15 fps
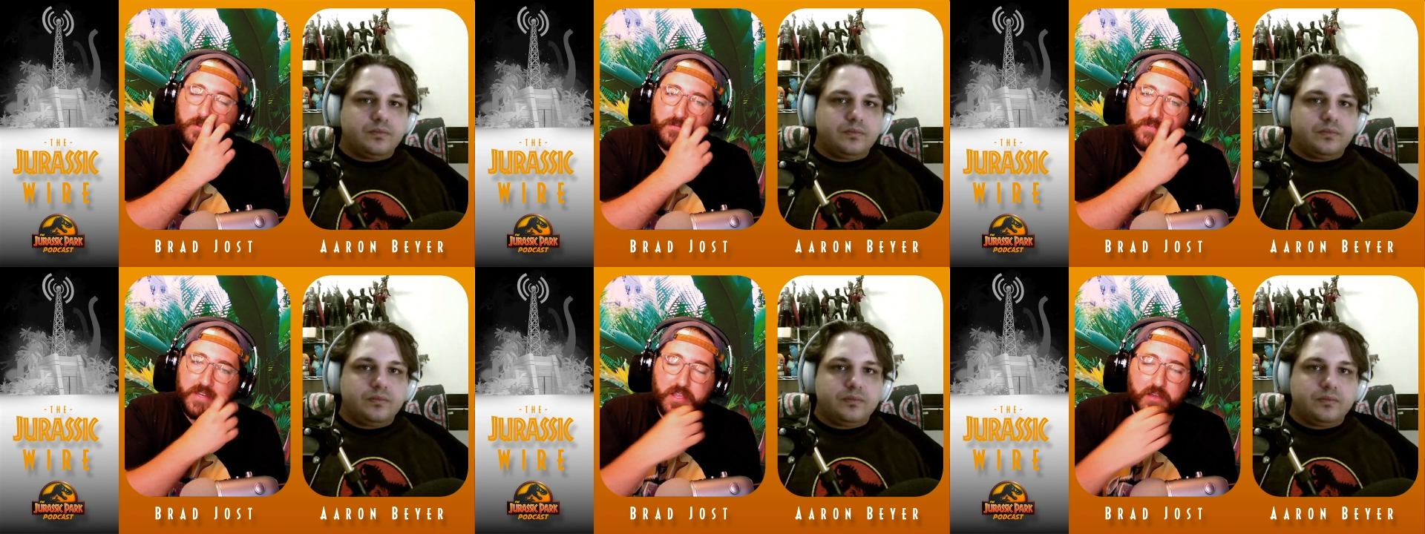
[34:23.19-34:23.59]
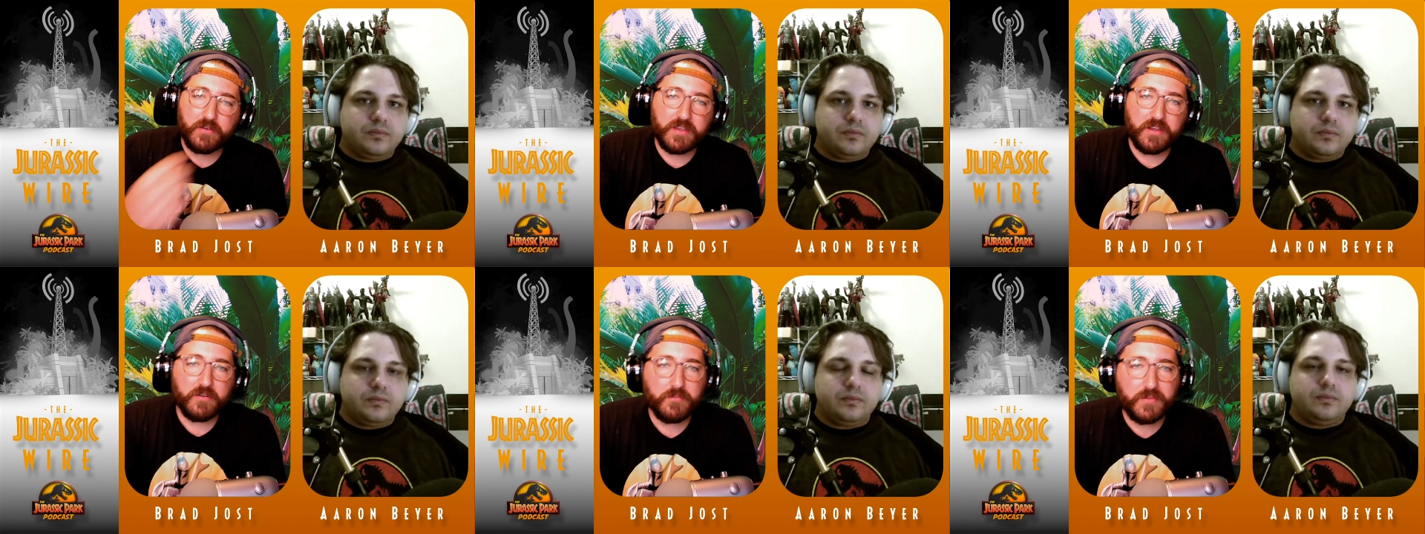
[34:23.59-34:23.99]
Speaker 1: the video
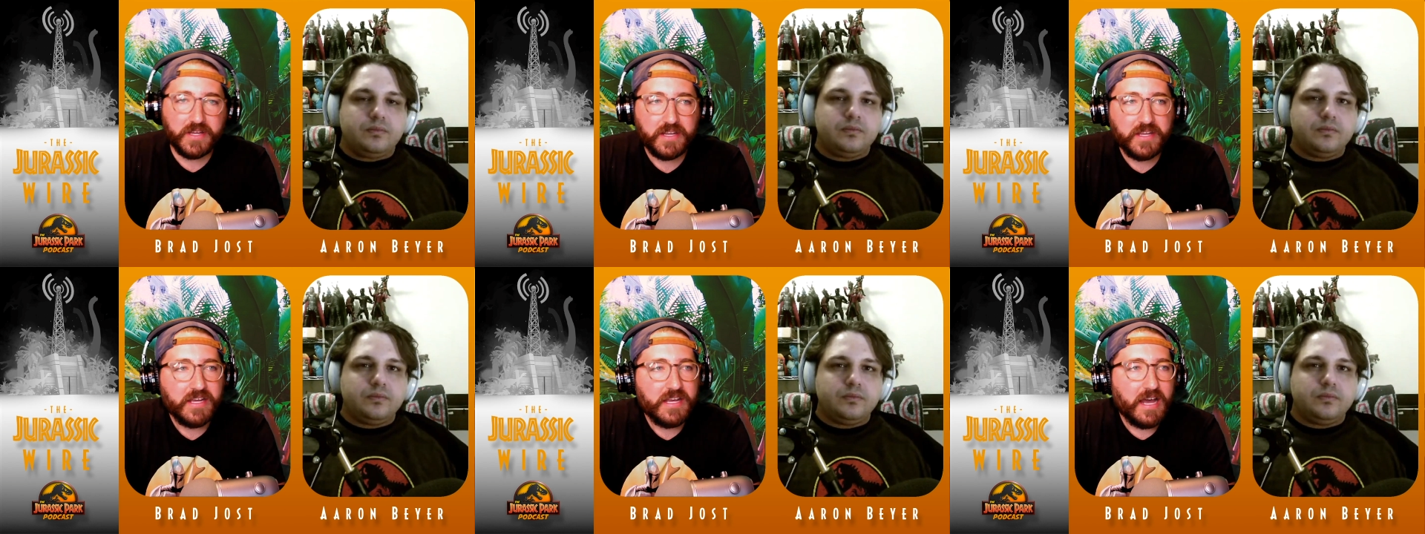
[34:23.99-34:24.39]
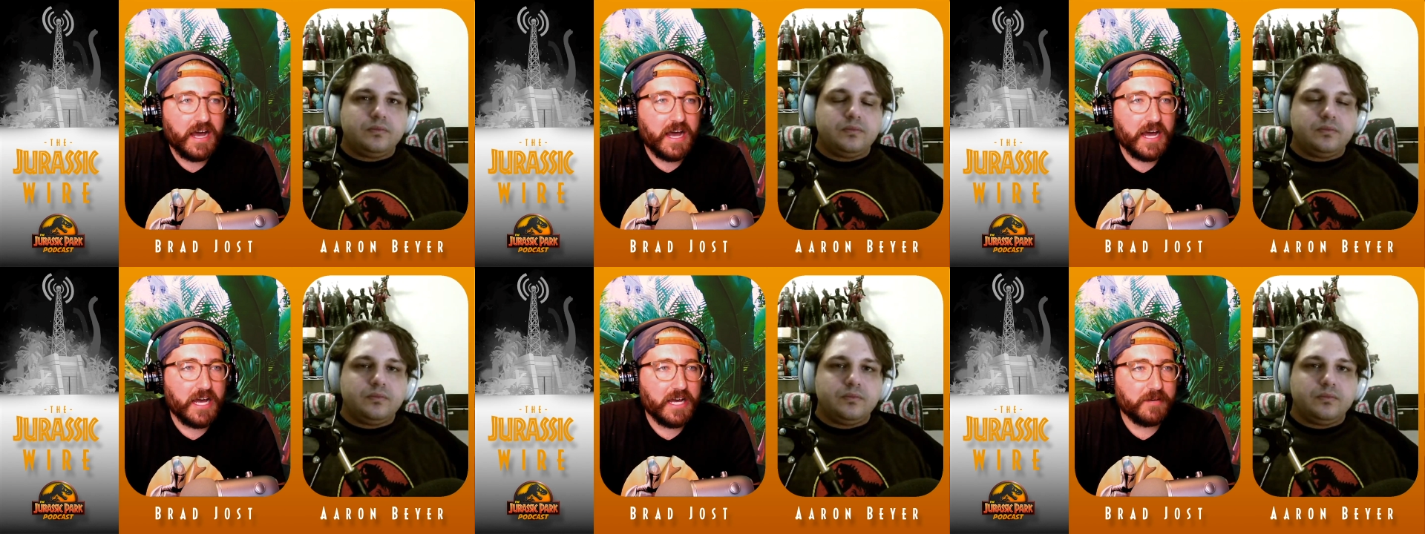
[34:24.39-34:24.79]
here, but
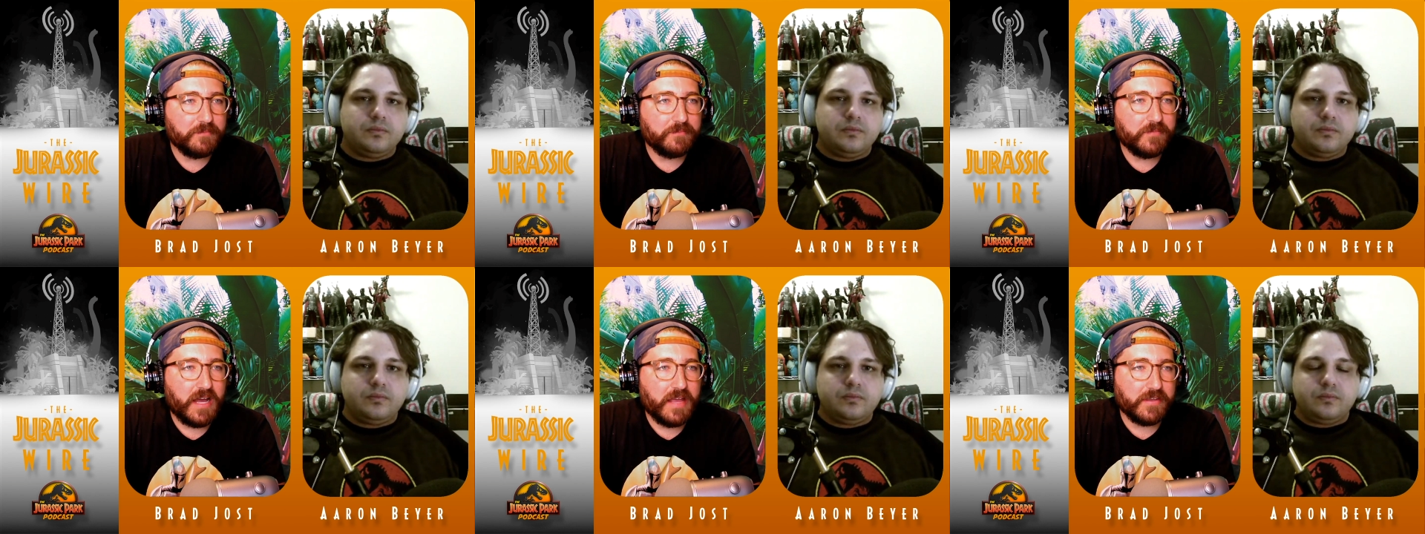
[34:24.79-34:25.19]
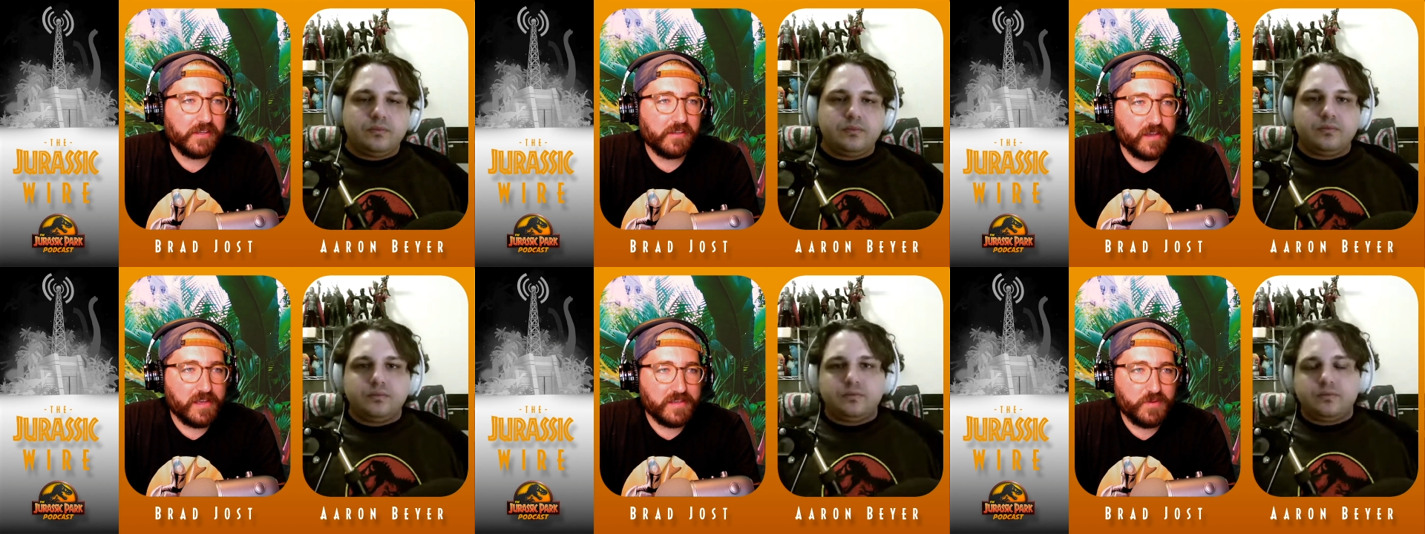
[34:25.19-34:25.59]
um, I think
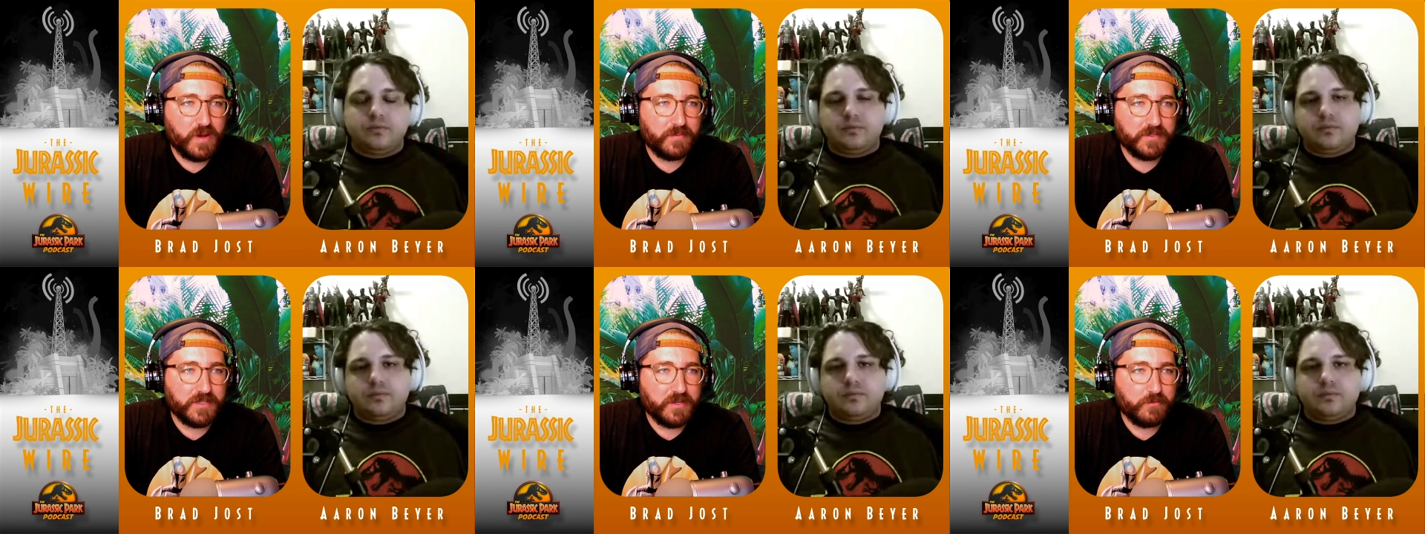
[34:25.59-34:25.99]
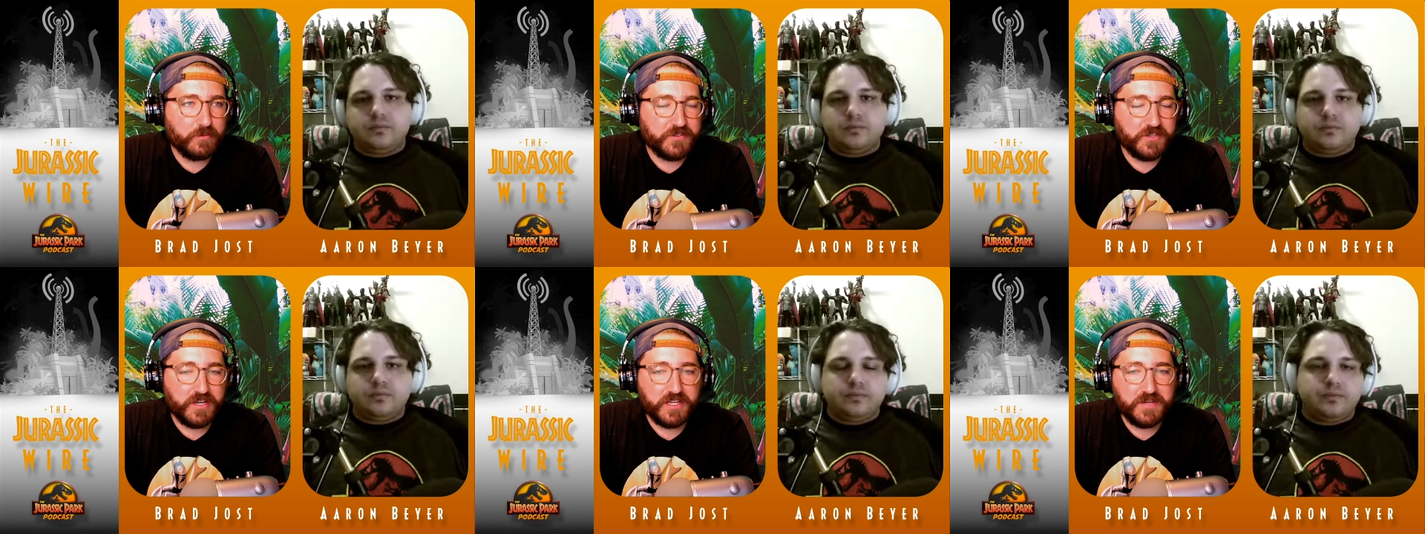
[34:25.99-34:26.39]
you guys probably know what we're
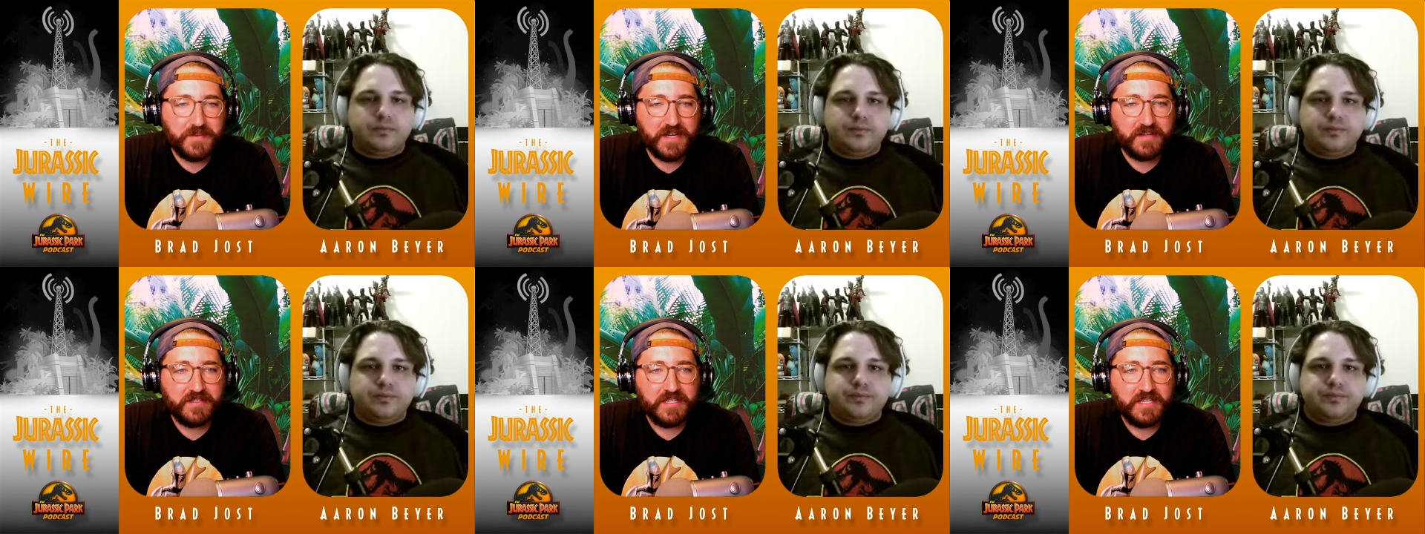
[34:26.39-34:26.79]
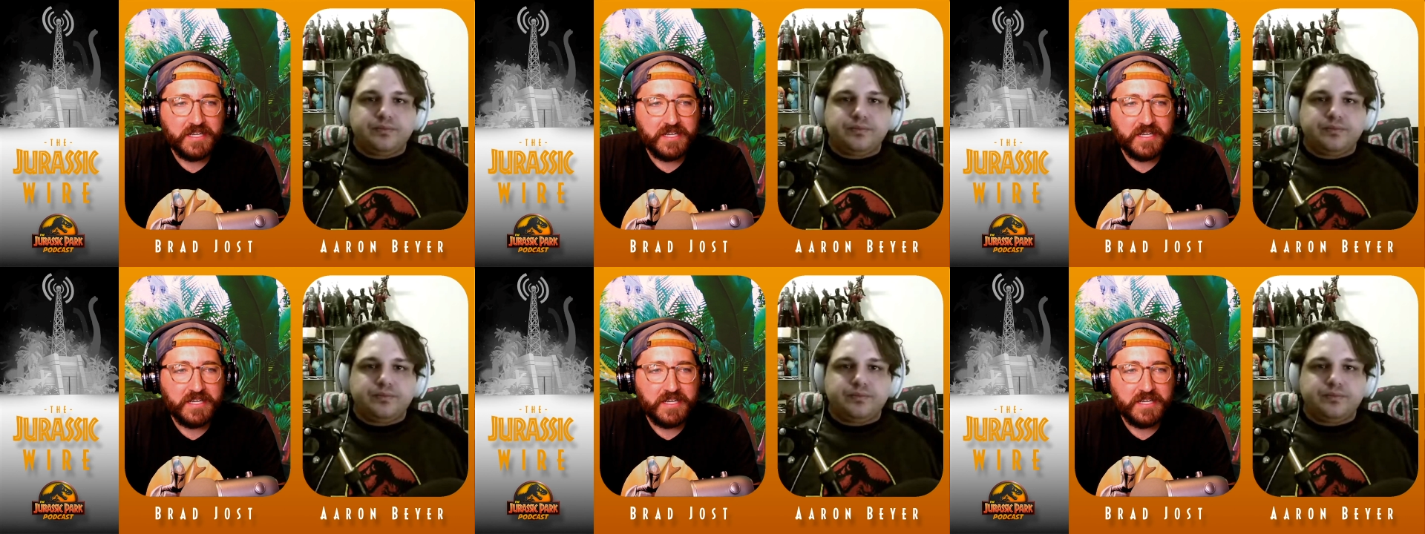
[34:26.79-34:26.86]
talking about.